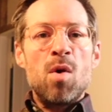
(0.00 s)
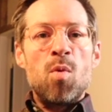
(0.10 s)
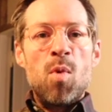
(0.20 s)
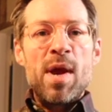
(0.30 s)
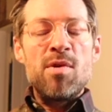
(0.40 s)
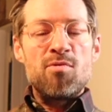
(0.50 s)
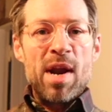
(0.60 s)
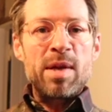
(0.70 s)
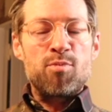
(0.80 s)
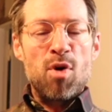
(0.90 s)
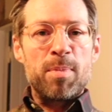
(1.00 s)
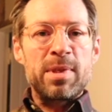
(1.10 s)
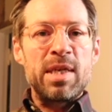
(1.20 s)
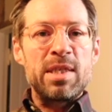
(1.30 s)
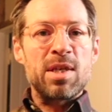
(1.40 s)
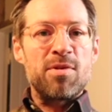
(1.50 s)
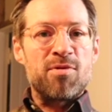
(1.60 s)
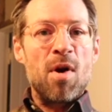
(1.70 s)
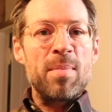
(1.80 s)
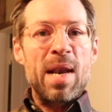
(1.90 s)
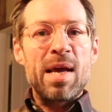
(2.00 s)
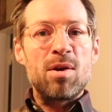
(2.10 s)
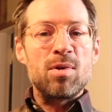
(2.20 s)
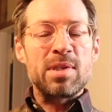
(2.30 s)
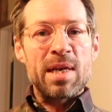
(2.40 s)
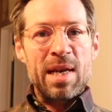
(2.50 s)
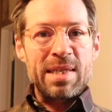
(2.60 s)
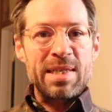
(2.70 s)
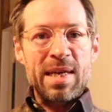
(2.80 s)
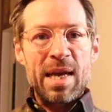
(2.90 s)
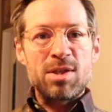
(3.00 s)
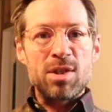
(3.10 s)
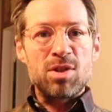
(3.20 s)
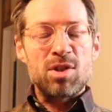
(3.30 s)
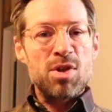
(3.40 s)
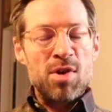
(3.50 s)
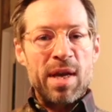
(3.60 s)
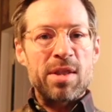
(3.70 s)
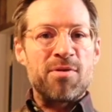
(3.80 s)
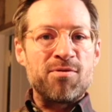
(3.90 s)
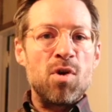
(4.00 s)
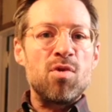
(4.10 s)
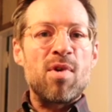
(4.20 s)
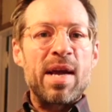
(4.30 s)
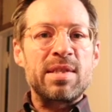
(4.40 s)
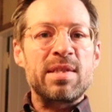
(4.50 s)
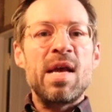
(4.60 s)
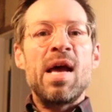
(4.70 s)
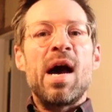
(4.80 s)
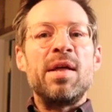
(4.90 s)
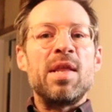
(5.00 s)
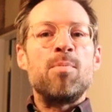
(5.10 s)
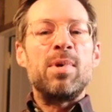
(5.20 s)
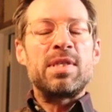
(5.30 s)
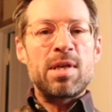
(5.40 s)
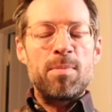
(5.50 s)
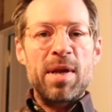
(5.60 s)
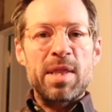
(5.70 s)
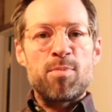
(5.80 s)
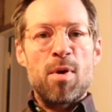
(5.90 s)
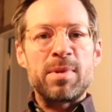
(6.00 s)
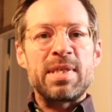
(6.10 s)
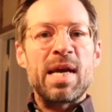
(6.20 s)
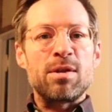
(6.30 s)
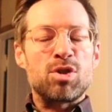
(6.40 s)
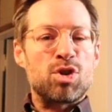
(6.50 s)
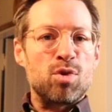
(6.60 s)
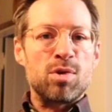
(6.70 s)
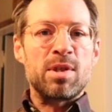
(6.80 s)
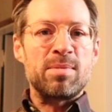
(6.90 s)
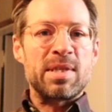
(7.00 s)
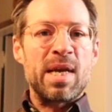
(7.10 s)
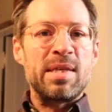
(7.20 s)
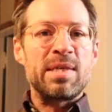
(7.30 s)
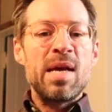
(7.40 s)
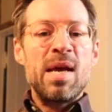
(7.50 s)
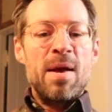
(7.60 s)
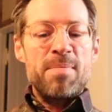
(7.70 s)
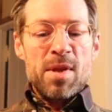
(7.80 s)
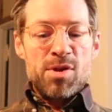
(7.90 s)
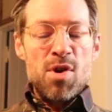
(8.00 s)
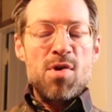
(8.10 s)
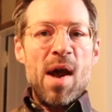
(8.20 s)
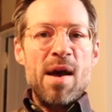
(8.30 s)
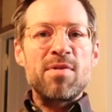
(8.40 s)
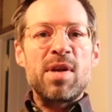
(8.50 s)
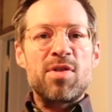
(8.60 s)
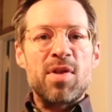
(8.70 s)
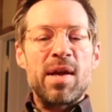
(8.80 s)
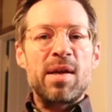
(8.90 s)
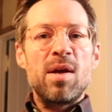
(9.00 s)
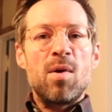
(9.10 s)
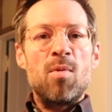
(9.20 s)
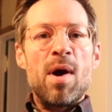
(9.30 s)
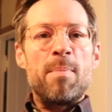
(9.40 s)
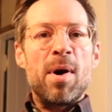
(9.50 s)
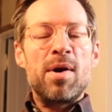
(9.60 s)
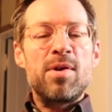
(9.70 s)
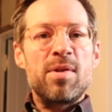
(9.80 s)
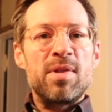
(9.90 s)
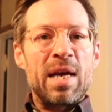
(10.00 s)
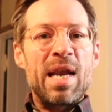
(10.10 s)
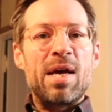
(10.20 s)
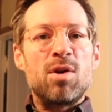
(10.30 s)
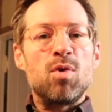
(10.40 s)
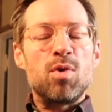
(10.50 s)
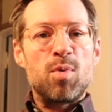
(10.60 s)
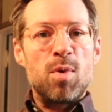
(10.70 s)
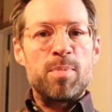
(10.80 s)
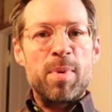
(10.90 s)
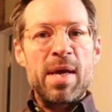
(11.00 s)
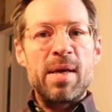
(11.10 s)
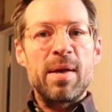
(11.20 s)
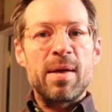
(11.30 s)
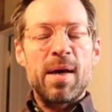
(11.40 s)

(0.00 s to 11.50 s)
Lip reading: We rent properties from landlords and letting agents. You get the full rent, and then we sublet the property out to short-term stays. Do you have anything whereby the landlord would be